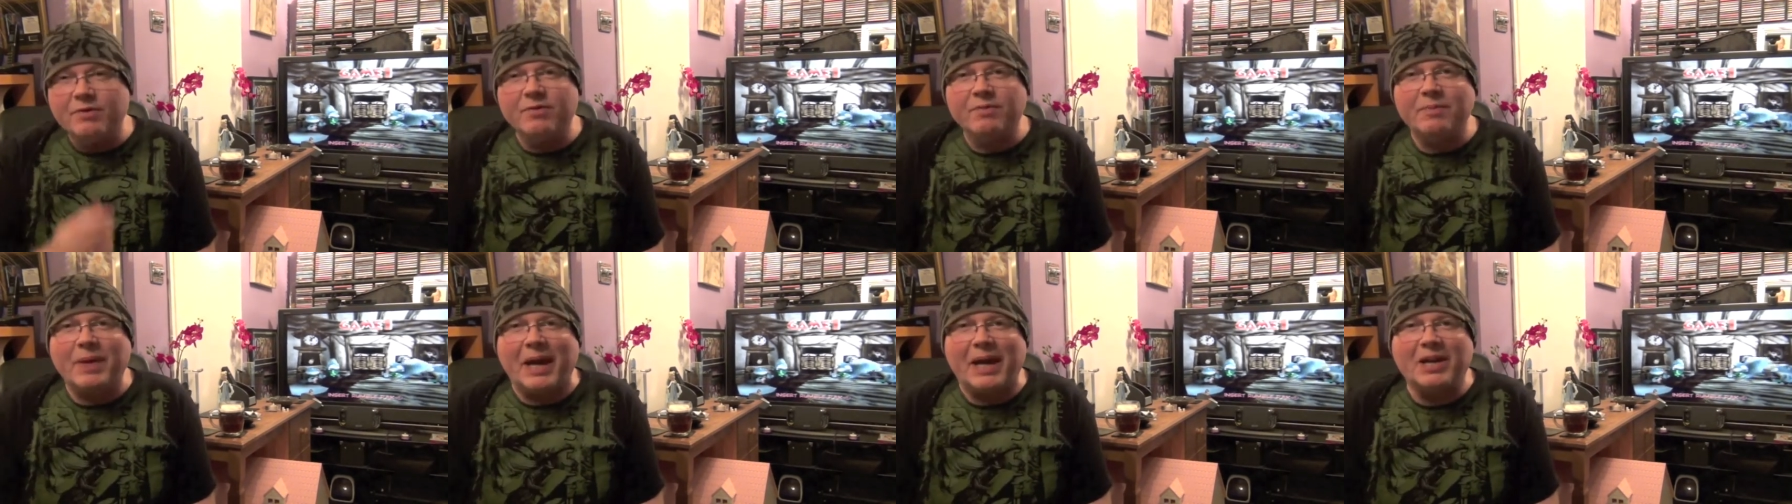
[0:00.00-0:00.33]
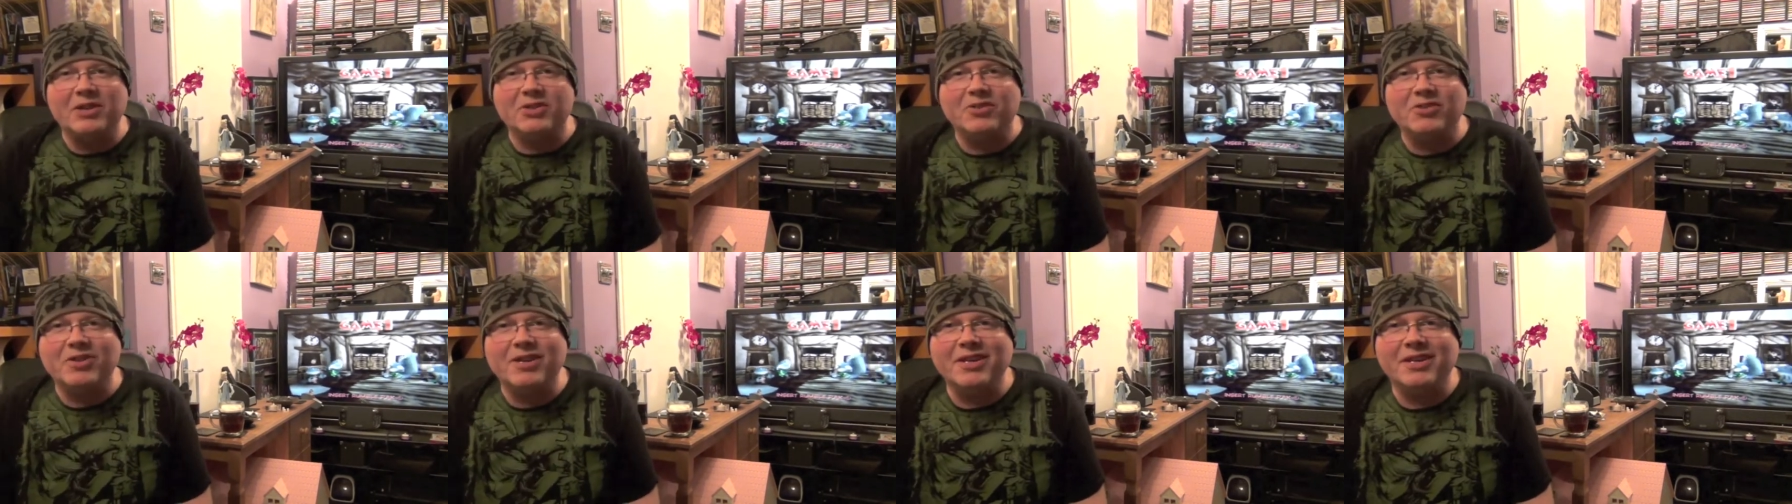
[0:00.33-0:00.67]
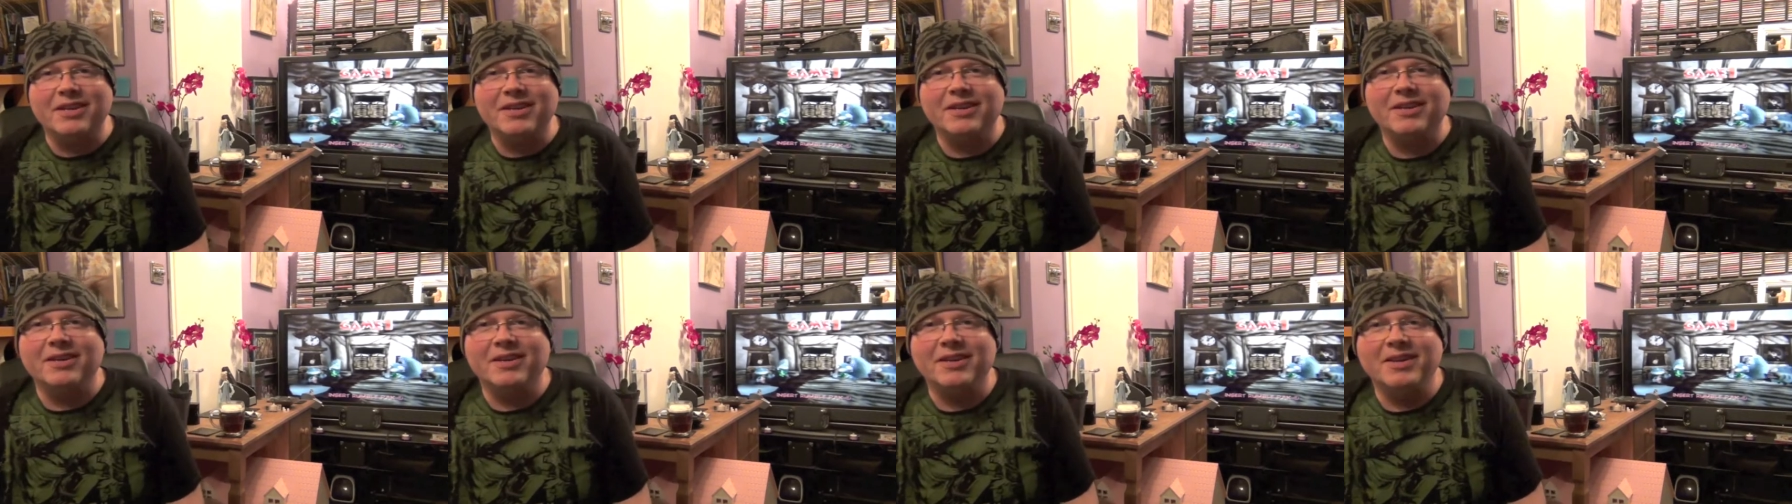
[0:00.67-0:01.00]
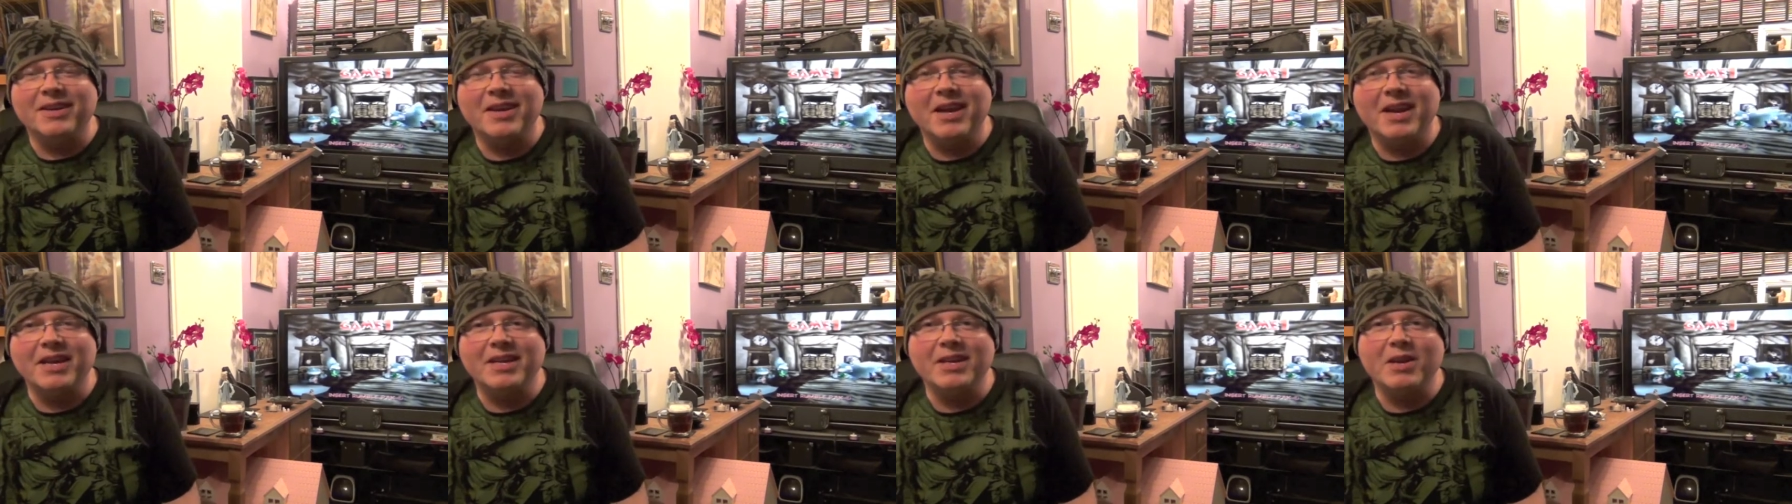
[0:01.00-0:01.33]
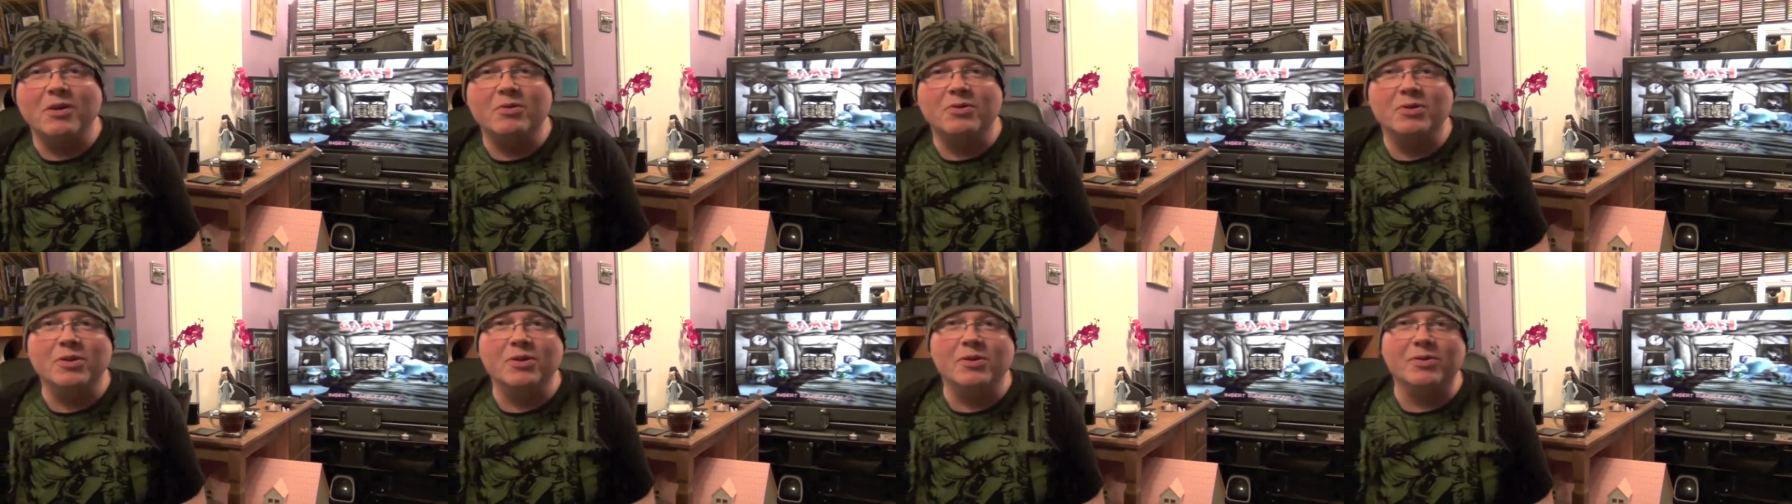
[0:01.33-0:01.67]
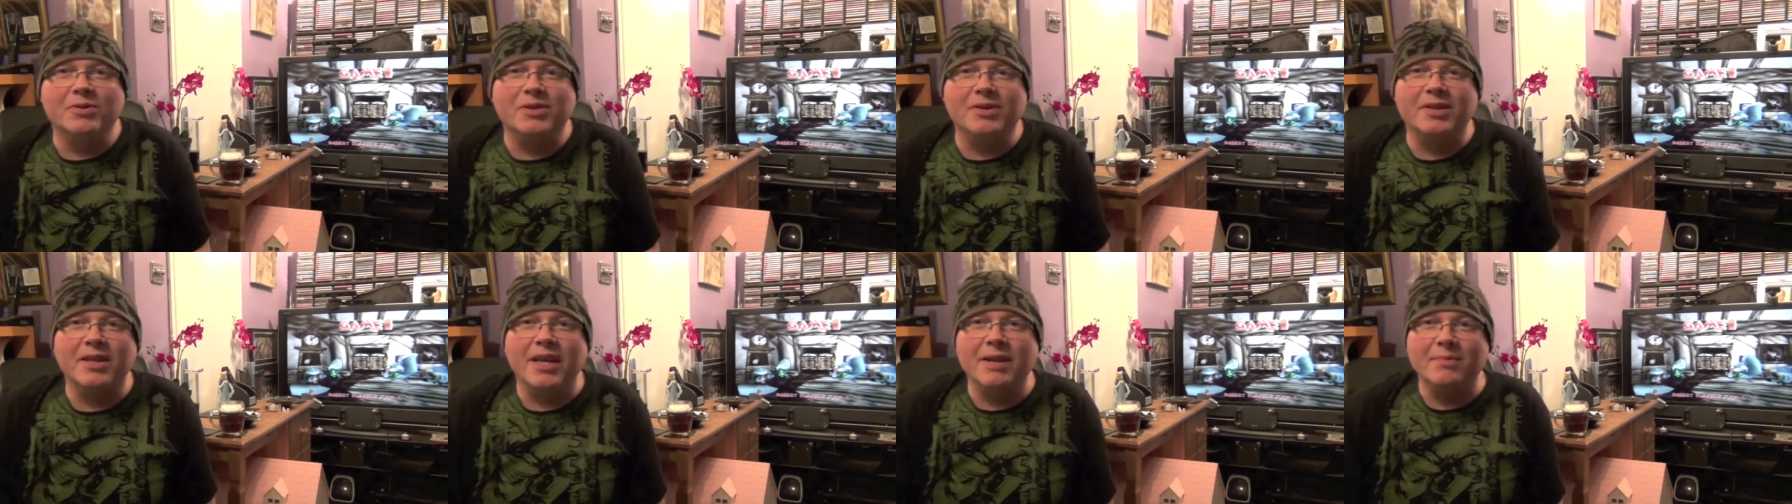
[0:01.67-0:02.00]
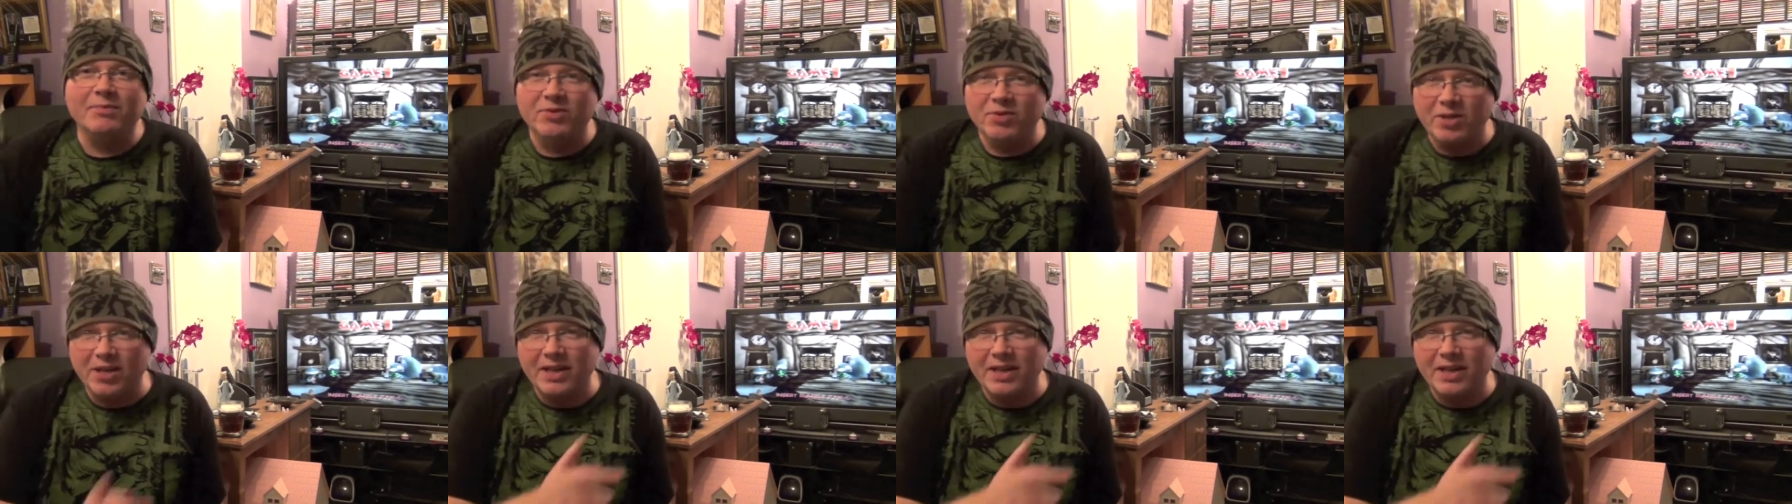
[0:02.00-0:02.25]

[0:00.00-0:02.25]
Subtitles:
with Patrick, any old username,